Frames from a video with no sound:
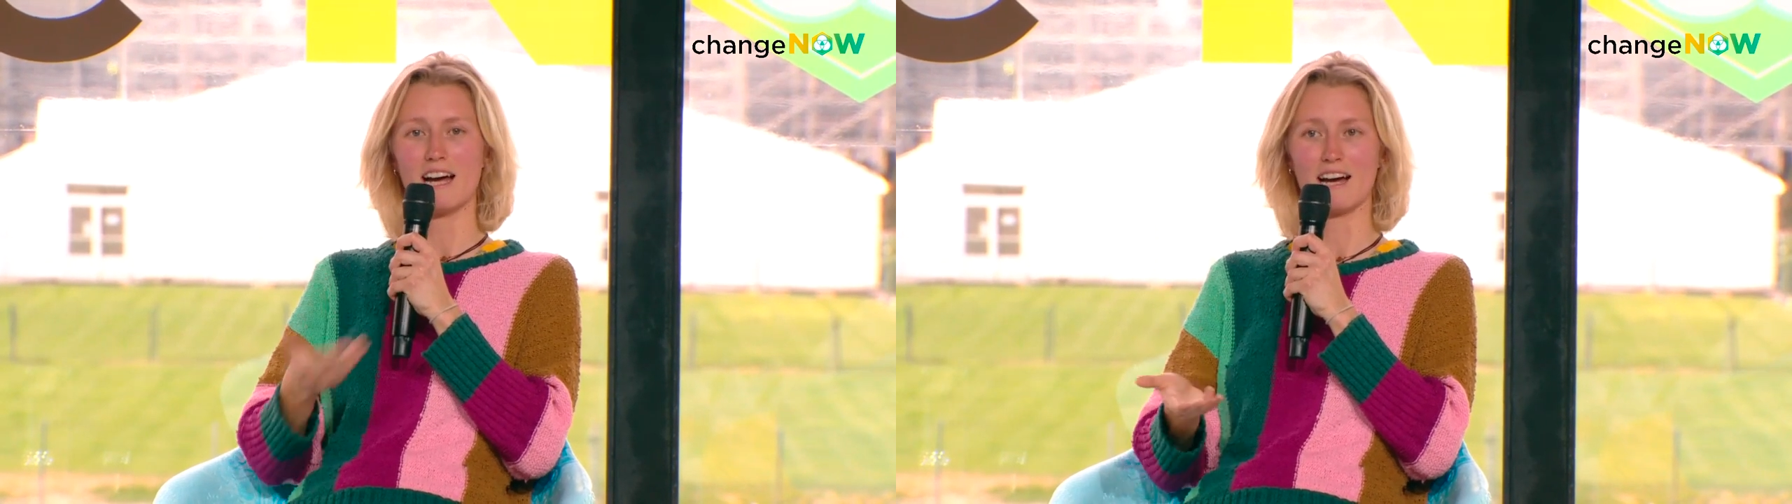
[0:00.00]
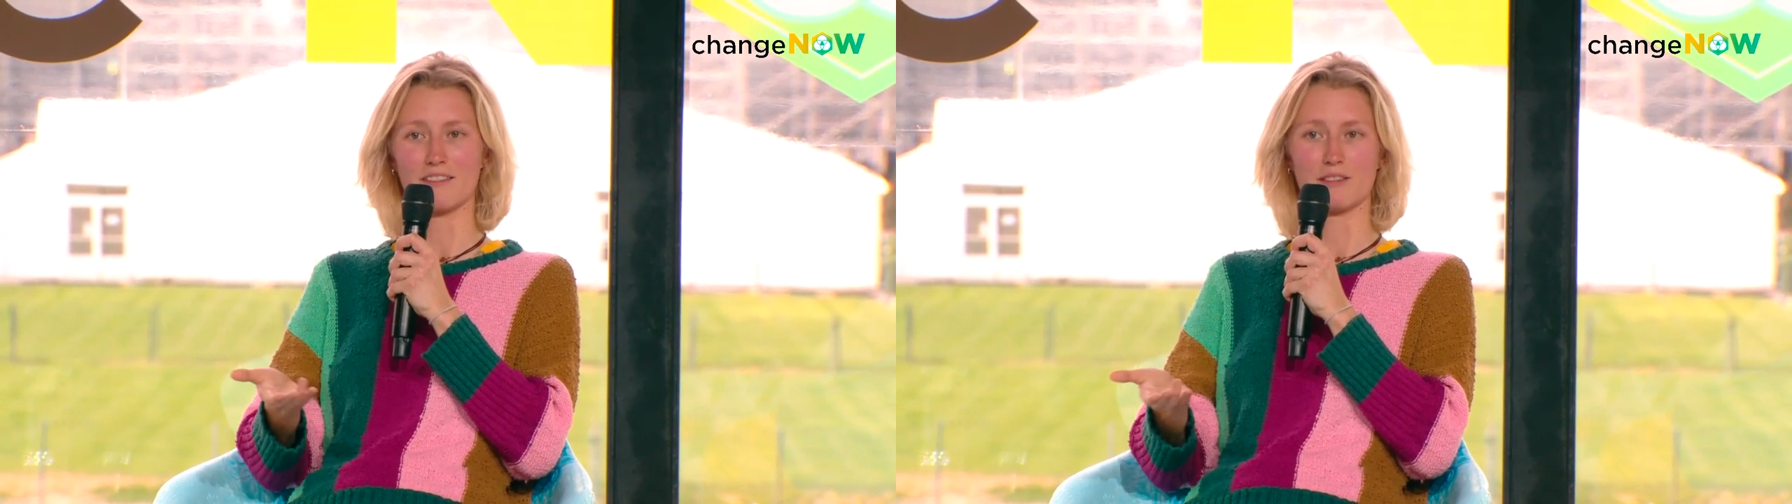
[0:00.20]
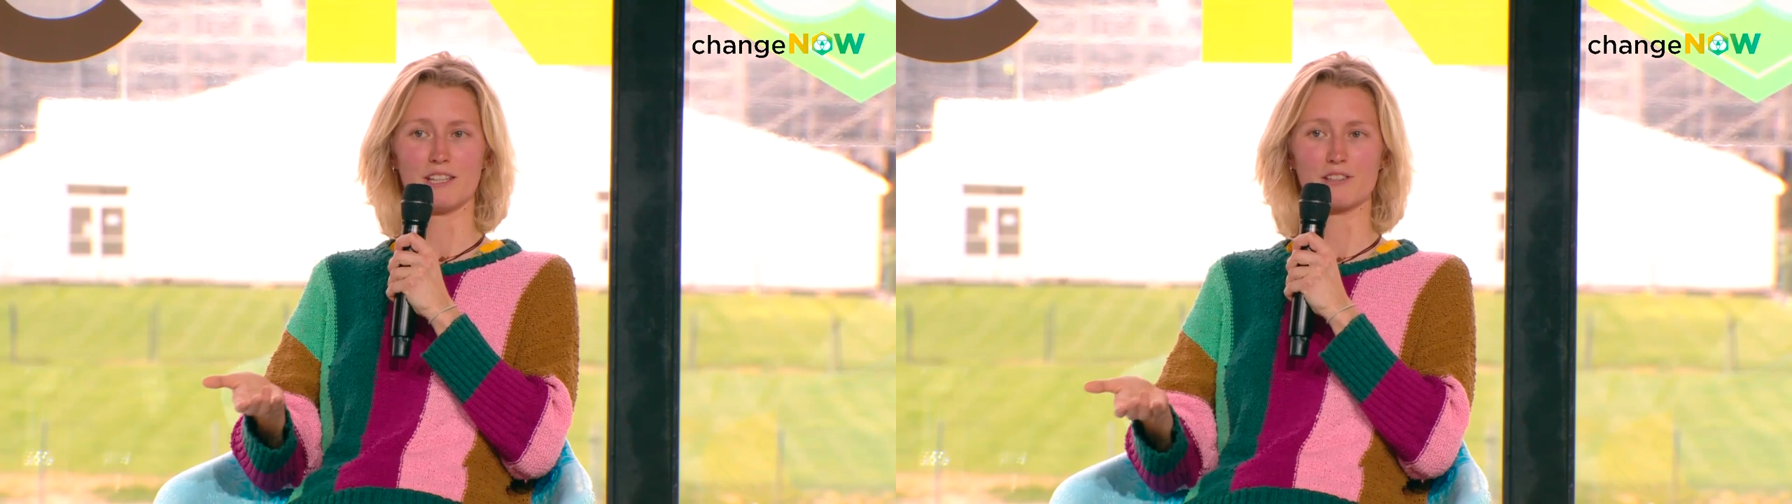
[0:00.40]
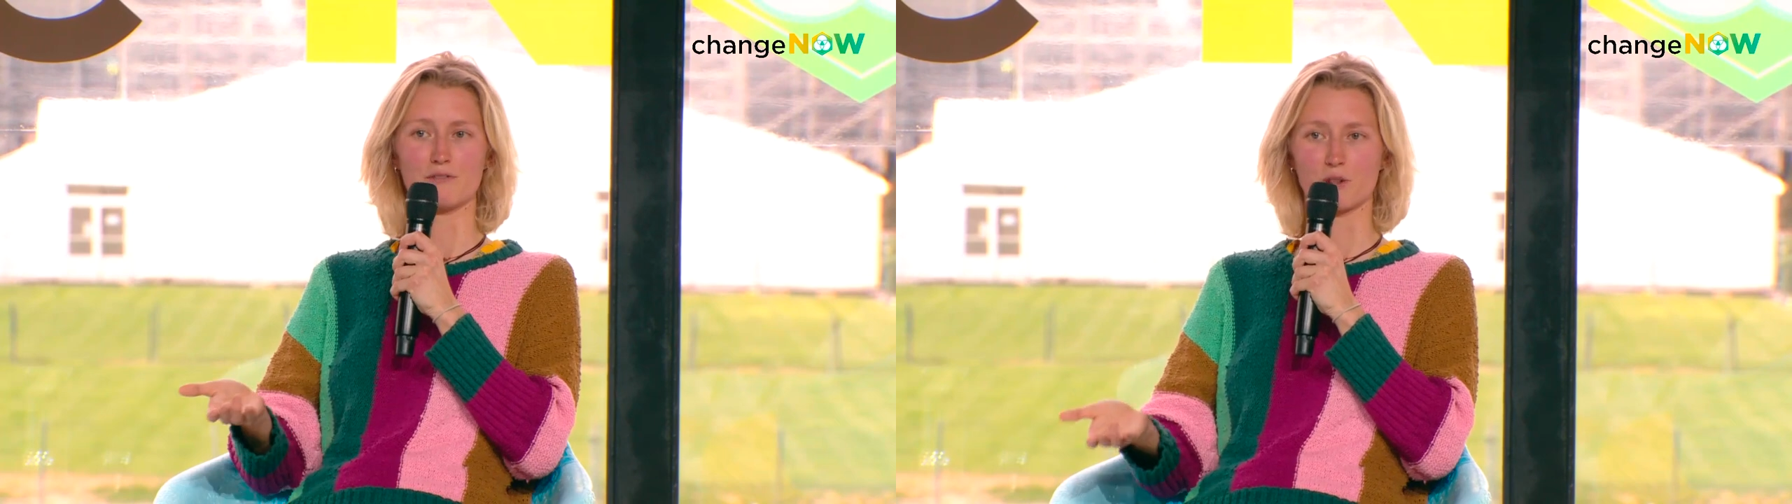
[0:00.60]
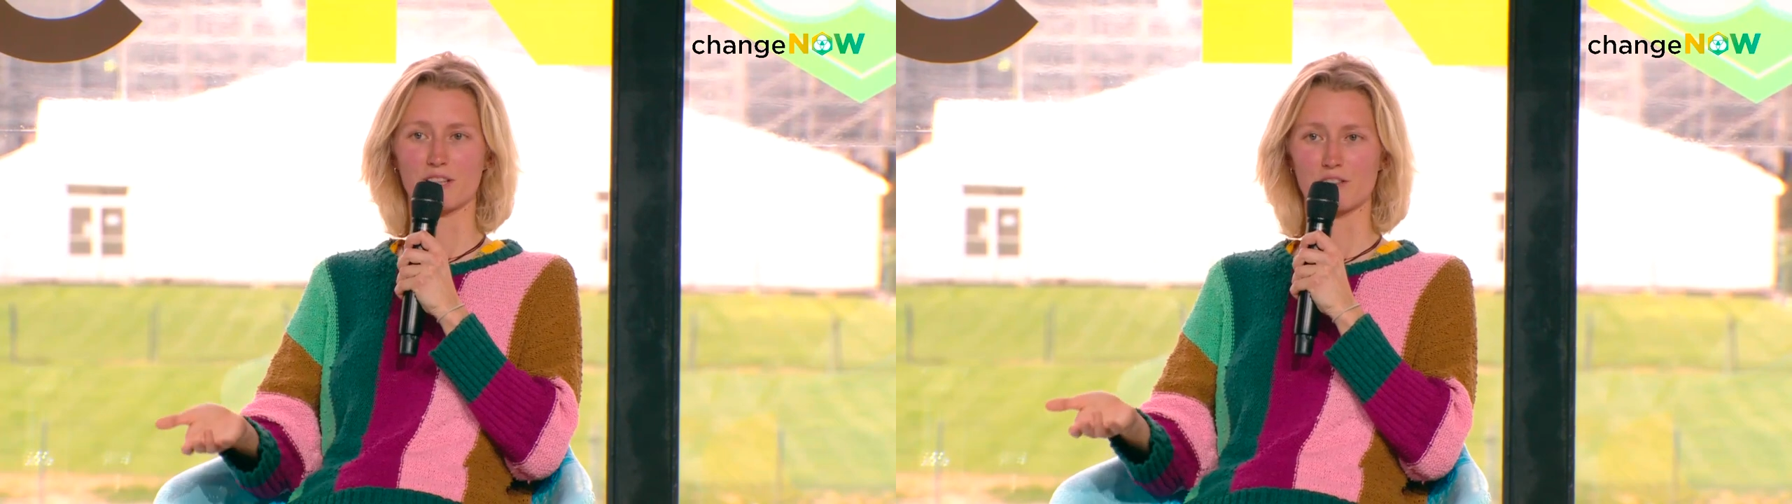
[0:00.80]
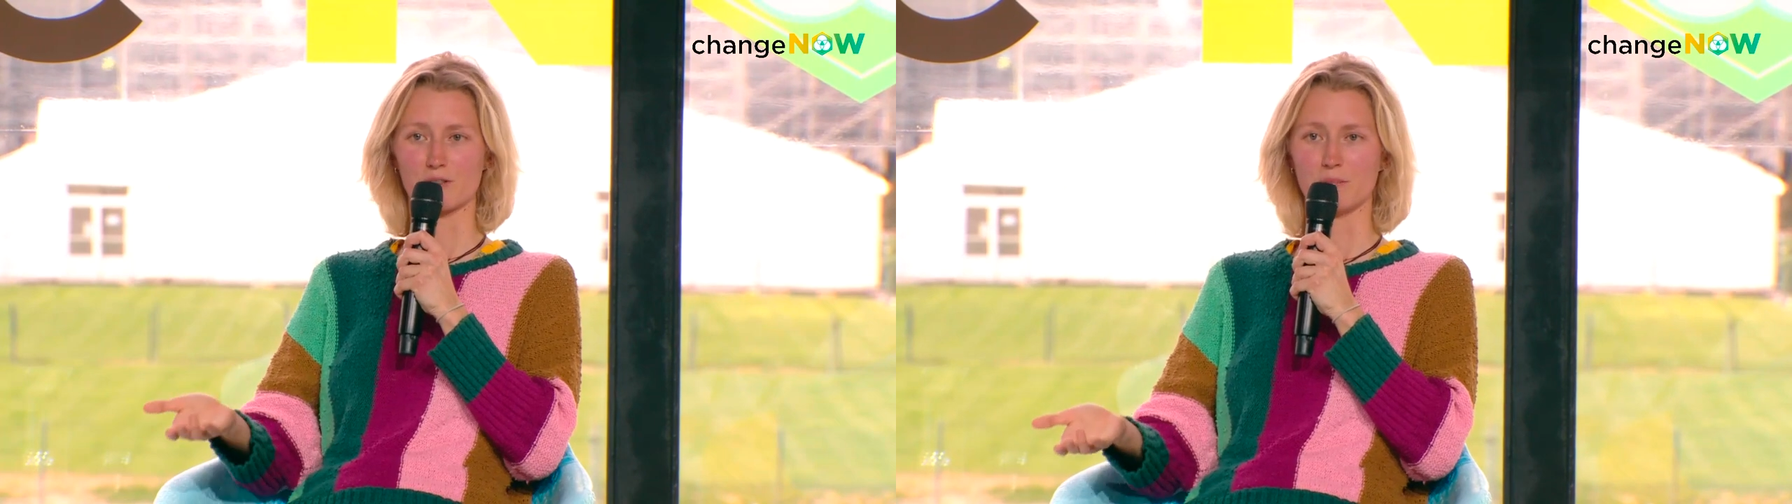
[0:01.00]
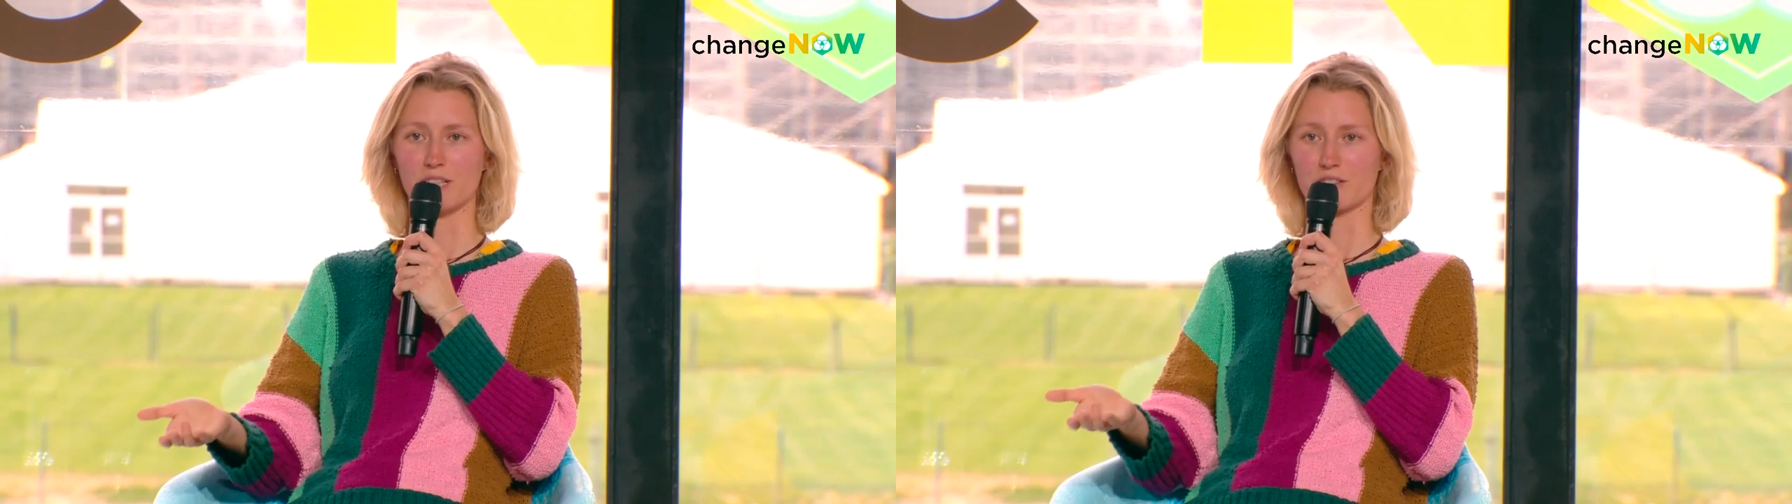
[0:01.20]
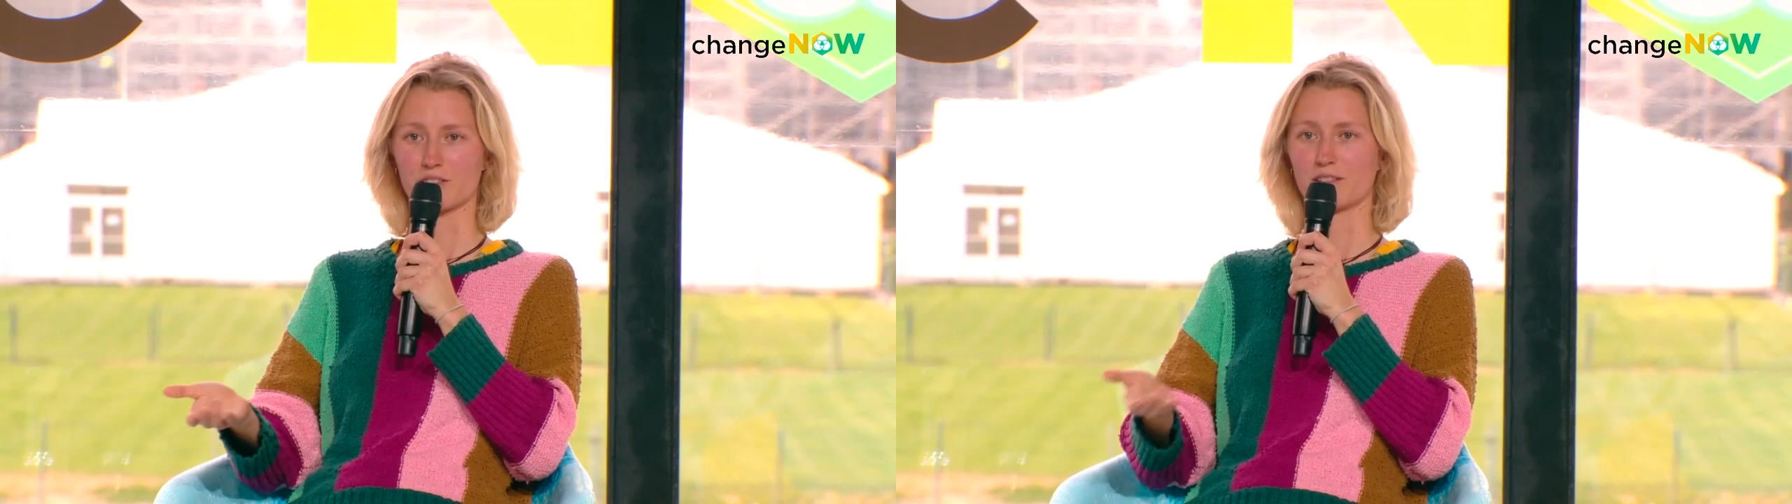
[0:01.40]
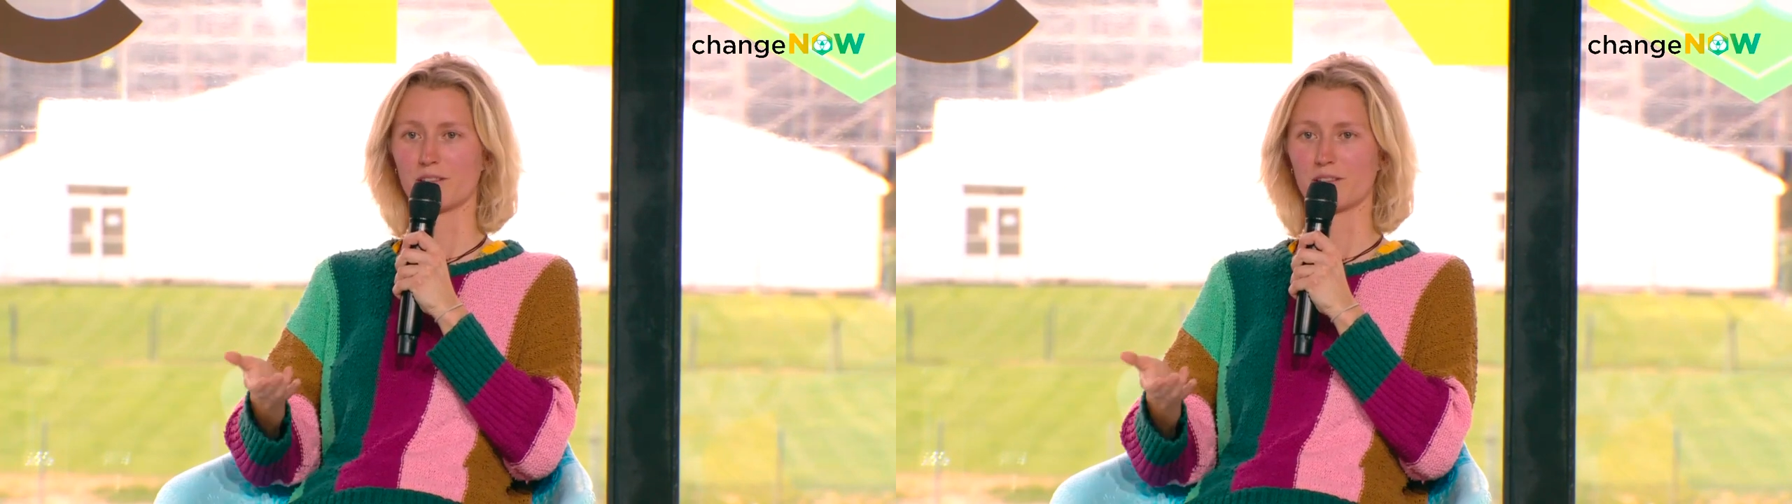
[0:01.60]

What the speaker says: At these 4,000 meters